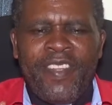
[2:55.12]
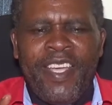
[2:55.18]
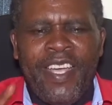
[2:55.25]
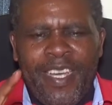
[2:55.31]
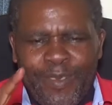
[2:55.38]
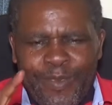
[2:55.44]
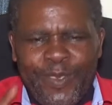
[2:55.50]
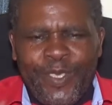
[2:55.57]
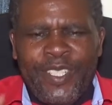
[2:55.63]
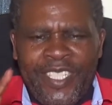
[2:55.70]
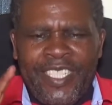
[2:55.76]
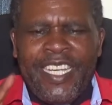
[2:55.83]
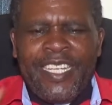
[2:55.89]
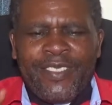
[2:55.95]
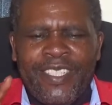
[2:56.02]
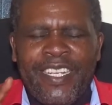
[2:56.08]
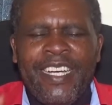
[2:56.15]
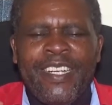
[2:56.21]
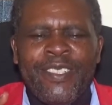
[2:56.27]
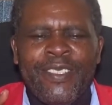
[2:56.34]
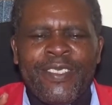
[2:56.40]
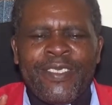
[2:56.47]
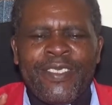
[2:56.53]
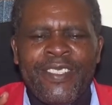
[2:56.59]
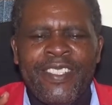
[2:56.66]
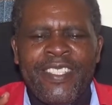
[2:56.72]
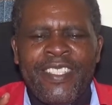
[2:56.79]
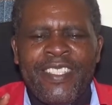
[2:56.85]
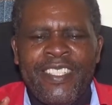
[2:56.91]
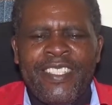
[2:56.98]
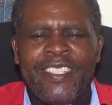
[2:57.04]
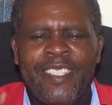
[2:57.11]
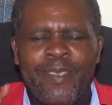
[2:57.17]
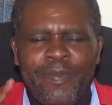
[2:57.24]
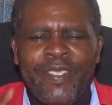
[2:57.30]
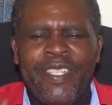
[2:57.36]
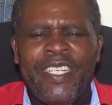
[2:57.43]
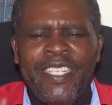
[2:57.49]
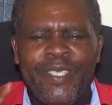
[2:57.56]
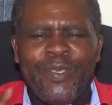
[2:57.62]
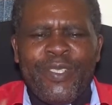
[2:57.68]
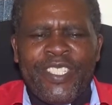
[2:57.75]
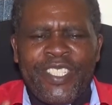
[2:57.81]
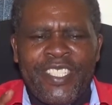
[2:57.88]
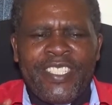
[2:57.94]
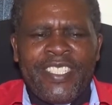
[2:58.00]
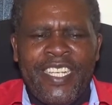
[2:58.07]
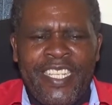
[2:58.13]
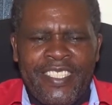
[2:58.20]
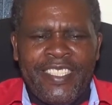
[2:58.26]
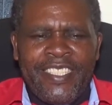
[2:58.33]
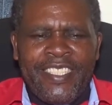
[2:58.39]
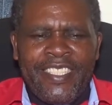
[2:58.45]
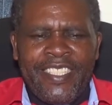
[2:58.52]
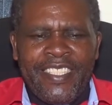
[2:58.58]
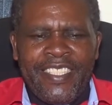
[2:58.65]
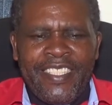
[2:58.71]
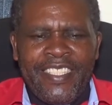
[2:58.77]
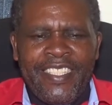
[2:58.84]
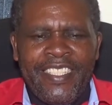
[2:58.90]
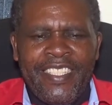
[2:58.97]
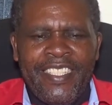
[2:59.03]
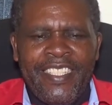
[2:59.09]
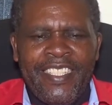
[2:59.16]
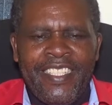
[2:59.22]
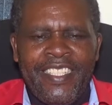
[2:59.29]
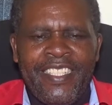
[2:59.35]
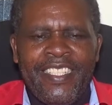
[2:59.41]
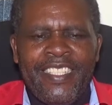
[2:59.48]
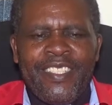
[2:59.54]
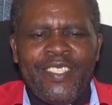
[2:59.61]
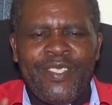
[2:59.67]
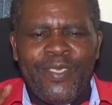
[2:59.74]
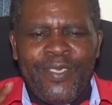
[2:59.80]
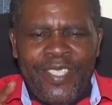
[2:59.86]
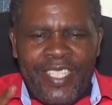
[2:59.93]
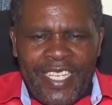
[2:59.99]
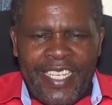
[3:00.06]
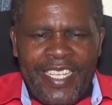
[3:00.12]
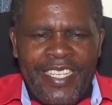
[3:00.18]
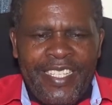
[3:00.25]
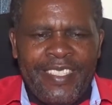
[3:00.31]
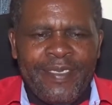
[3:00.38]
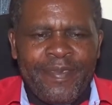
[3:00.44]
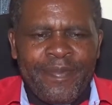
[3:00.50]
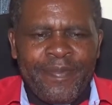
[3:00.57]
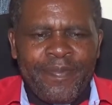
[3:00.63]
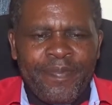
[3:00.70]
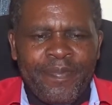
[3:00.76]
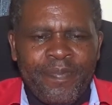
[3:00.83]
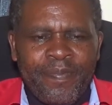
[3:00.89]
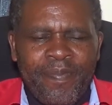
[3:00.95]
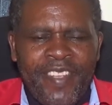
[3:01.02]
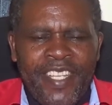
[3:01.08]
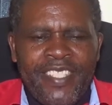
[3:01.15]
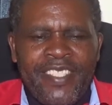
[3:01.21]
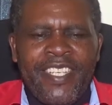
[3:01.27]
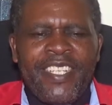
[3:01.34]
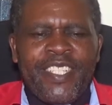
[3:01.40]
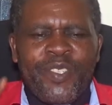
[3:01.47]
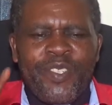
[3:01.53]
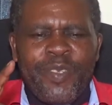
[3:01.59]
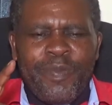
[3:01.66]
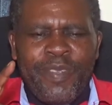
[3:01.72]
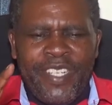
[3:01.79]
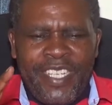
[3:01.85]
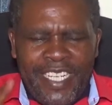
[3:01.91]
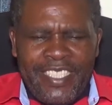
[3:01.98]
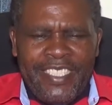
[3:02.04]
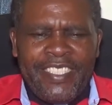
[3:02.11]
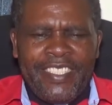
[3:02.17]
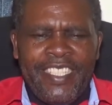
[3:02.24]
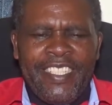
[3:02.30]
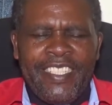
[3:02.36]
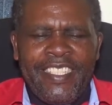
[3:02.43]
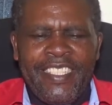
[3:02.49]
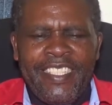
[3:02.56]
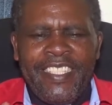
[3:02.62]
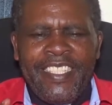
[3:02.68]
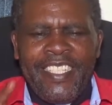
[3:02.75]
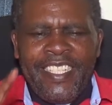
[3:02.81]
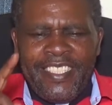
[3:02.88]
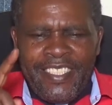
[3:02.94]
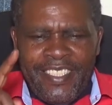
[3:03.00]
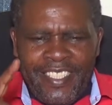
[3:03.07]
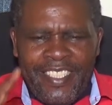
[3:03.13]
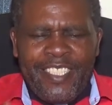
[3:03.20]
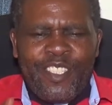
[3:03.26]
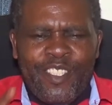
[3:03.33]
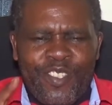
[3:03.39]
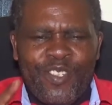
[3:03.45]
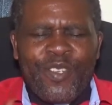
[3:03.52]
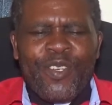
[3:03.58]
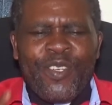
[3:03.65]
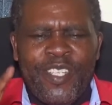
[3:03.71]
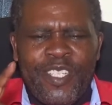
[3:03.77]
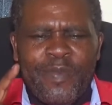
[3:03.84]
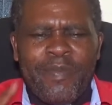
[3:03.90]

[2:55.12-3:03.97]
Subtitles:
Avoid alcohol. It is a brainwashing acid. Today, sexual immorality has destroyed